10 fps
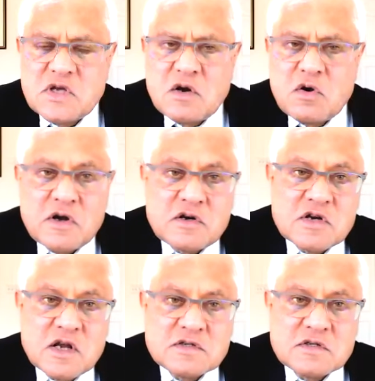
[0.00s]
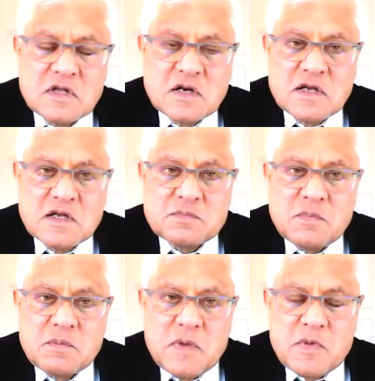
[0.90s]
are not addressed in the lease,
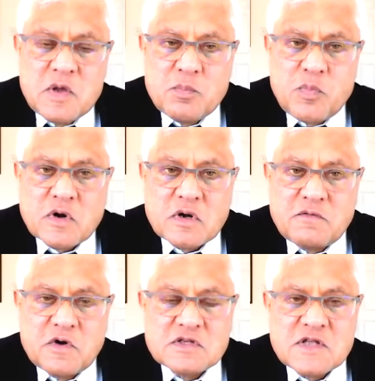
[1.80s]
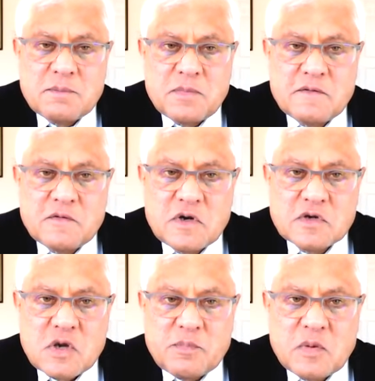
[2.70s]
but may be important. For example, if you're in
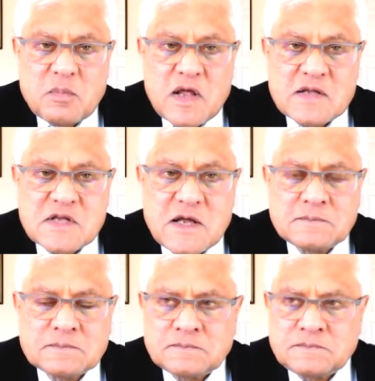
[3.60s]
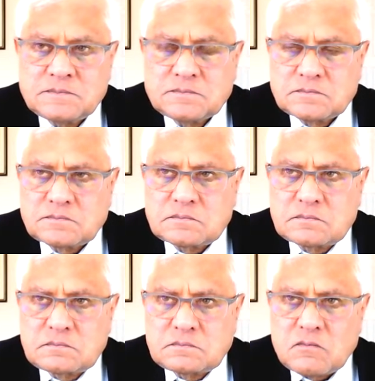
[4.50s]
a shopping plaza,
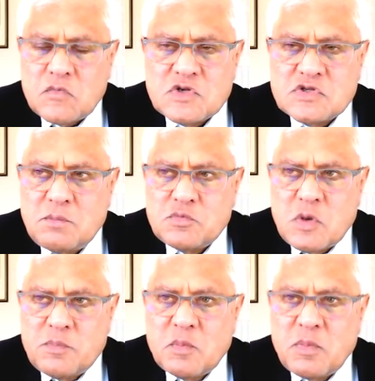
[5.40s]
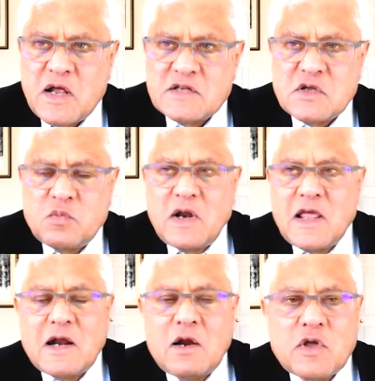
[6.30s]
some shopping plaza will
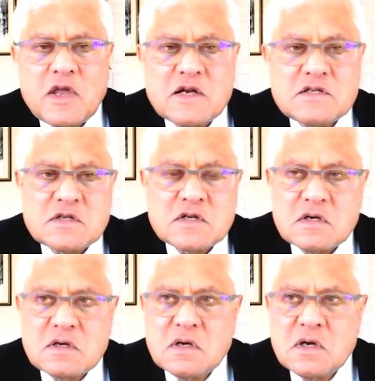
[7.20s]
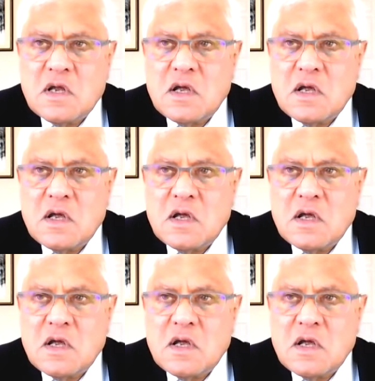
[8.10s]
allocate certain